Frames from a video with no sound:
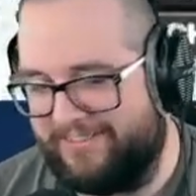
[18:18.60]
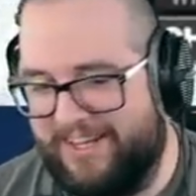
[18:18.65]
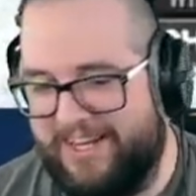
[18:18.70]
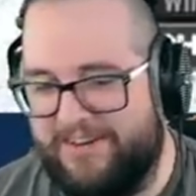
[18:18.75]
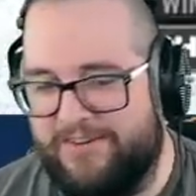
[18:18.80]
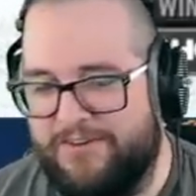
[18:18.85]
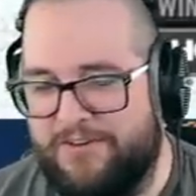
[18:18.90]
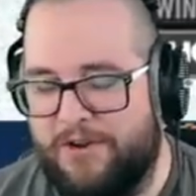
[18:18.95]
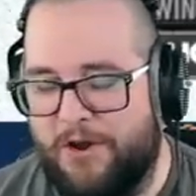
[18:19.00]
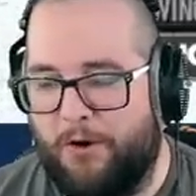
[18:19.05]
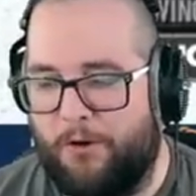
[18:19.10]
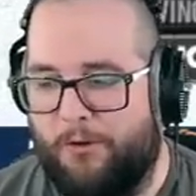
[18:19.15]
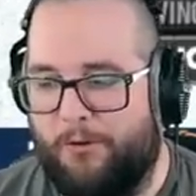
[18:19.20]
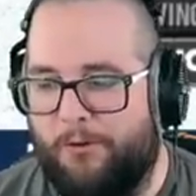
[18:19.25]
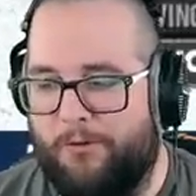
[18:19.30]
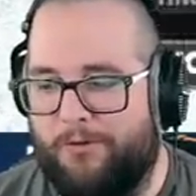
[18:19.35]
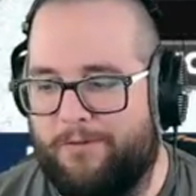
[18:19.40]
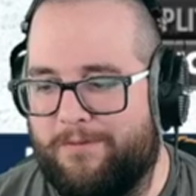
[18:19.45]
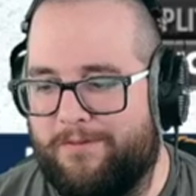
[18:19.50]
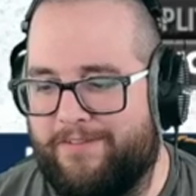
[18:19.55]
they
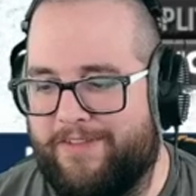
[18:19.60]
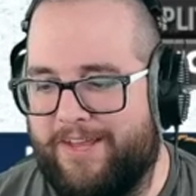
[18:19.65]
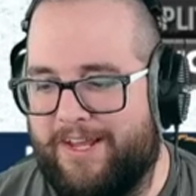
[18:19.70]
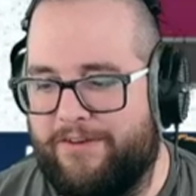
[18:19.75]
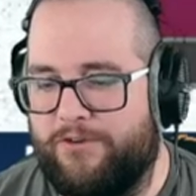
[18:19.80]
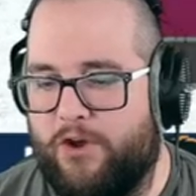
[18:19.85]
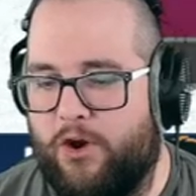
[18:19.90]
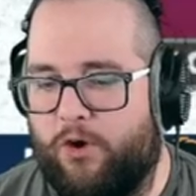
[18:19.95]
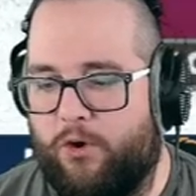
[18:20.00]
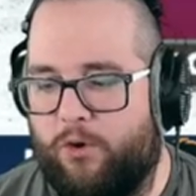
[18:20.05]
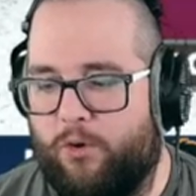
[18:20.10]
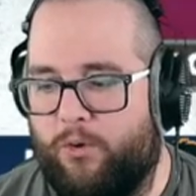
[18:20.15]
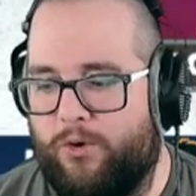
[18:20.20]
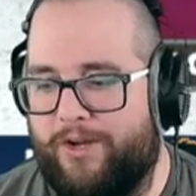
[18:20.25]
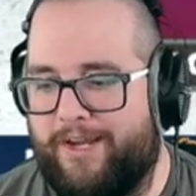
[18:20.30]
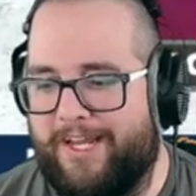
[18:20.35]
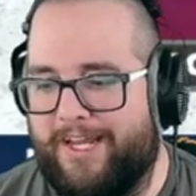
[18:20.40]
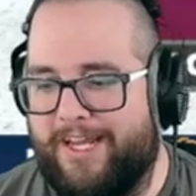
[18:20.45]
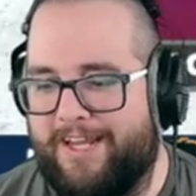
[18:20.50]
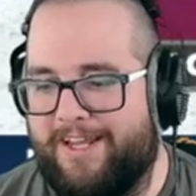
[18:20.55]
know they know
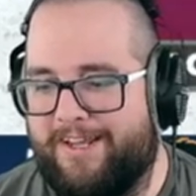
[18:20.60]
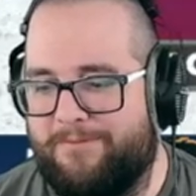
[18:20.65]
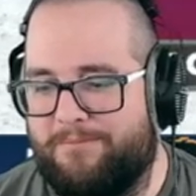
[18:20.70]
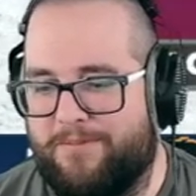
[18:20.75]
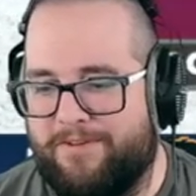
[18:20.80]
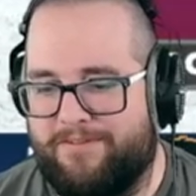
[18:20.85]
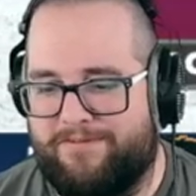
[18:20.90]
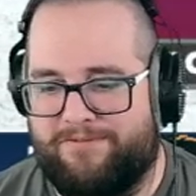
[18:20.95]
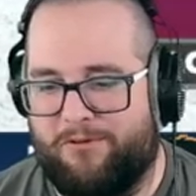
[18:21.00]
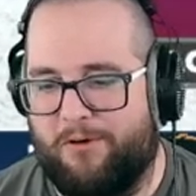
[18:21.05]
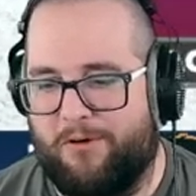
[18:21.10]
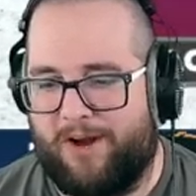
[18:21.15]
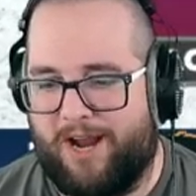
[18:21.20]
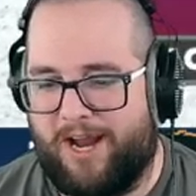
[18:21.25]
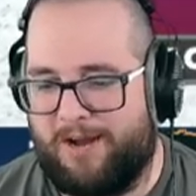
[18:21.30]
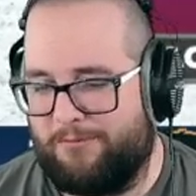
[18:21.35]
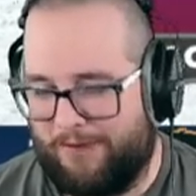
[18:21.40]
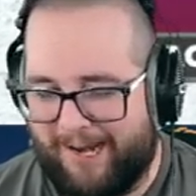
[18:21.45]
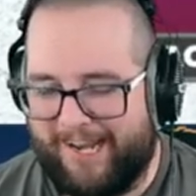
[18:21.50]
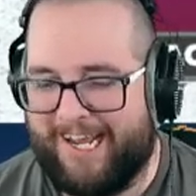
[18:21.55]
it before I
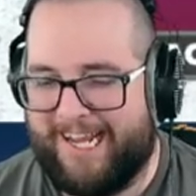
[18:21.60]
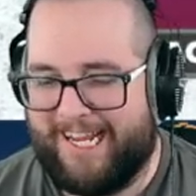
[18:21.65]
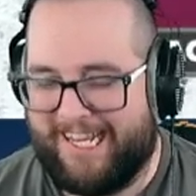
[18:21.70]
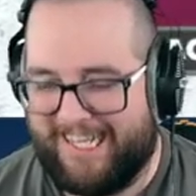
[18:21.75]
run it.